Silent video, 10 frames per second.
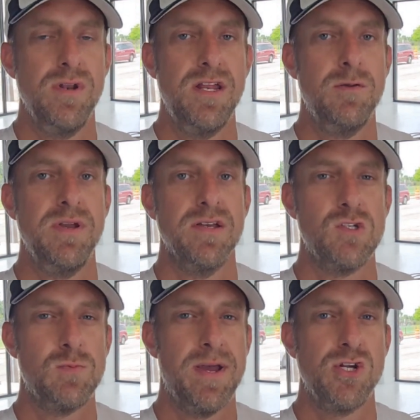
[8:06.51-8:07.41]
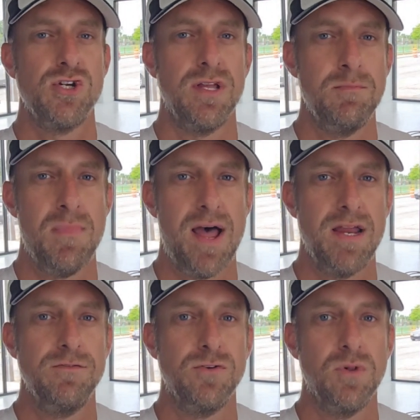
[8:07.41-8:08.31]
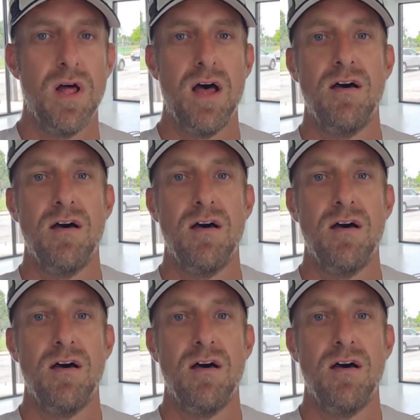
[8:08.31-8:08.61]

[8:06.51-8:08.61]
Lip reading: you need to be especially mindful